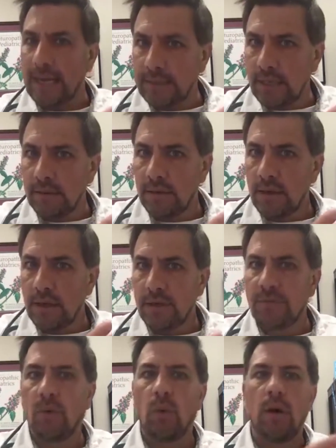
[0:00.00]
it
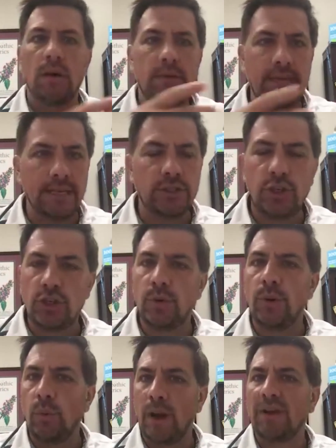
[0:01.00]
for kids to
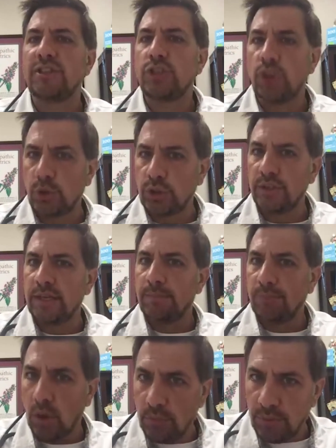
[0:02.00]
do it where it's socially
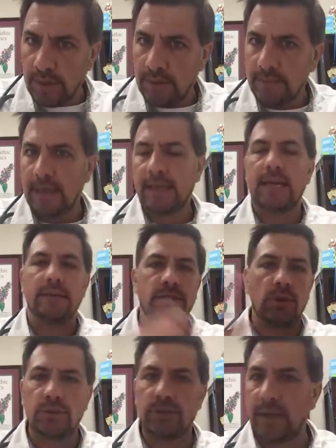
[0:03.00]
appropriate. And again,
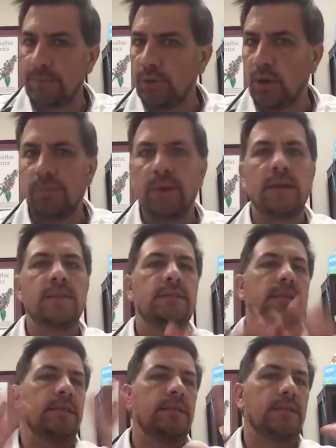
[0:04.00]
socially appropriate
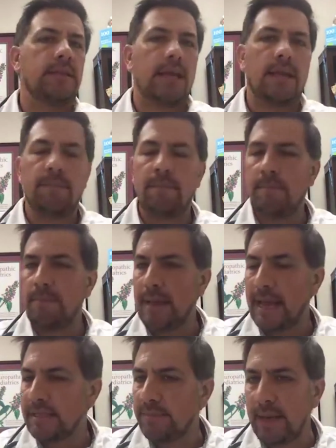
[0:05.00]
it
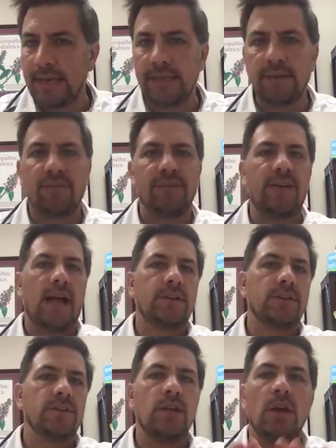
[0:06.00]
has many different
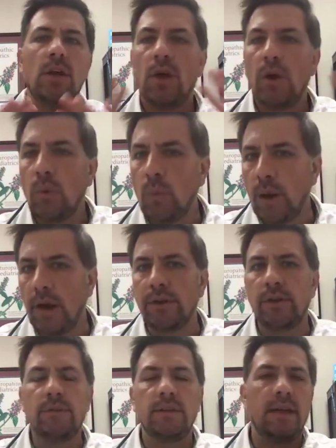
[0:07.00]
factors: where
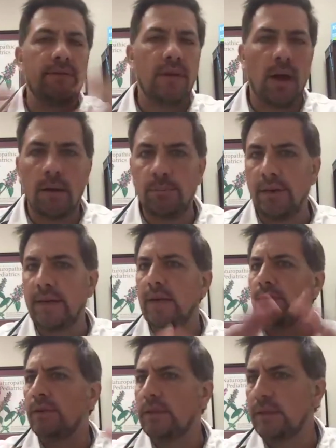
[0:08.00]
you live,
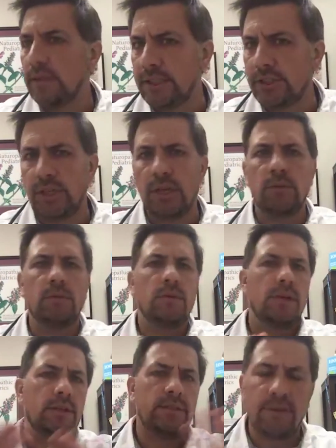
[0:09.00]
upbringing, religion,
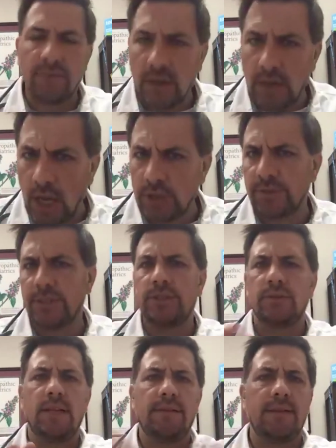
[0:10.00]
different countries
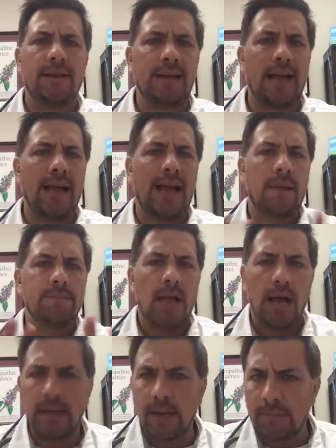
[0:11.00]
you live in. I'm
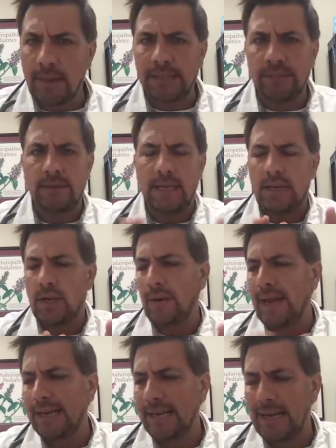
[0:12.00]
not going to make
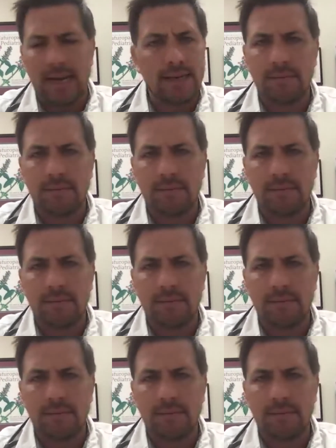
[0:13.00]
any kind of